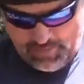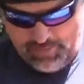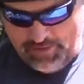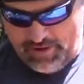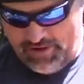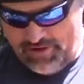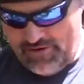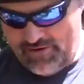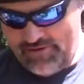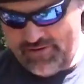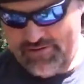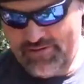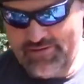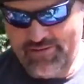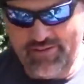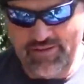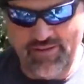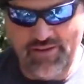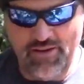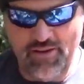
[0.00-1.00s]
up here.
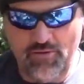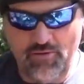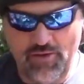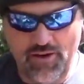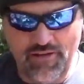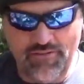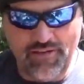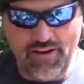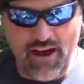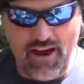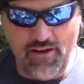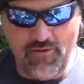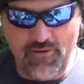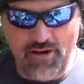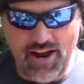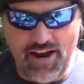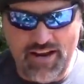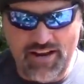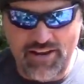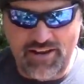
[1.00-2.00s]
What I've got
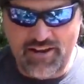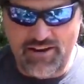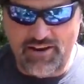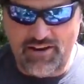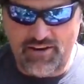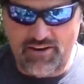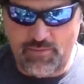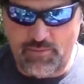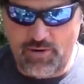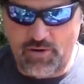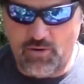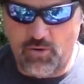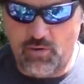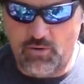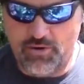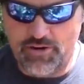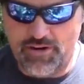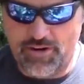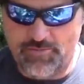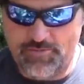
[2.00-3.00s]
right here, I'm gonna
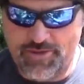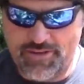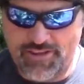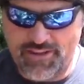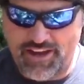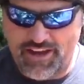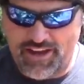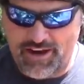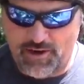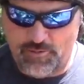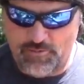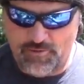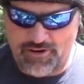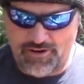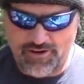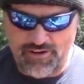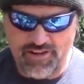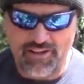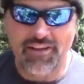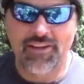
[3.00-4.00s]
hold it up to the
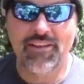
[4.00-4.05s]
camera.